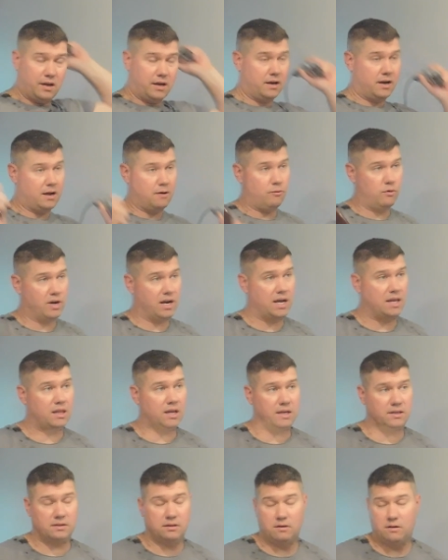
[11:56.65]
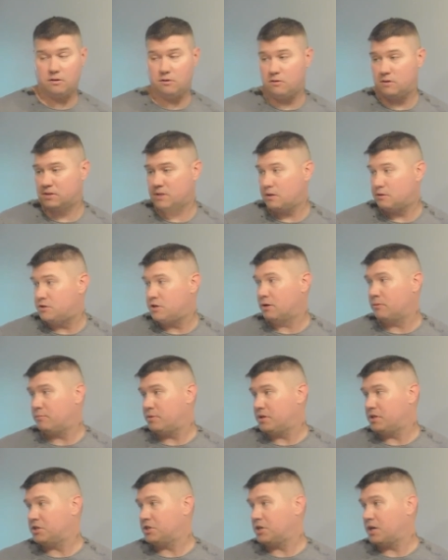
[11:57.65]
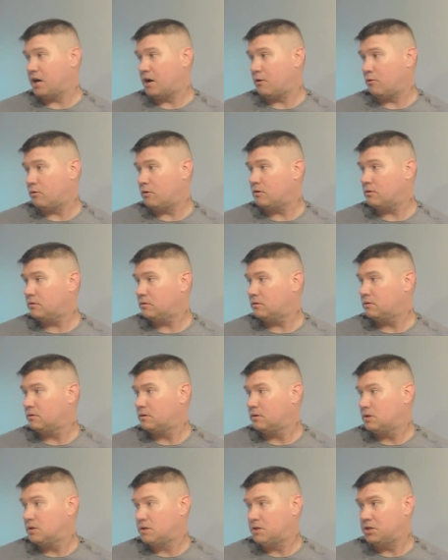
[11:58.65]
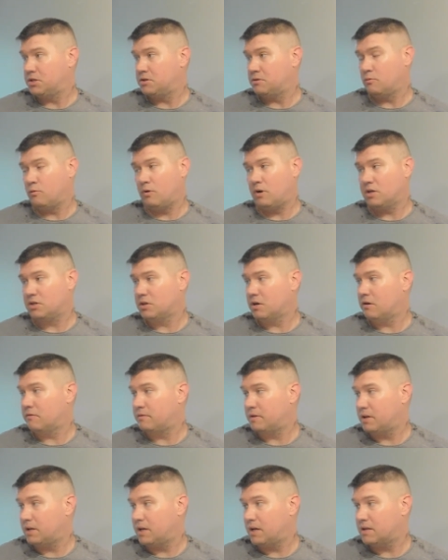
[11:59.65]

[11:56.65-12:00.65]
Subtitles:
Now what I like to do is I'll jump in the shower just to wash off any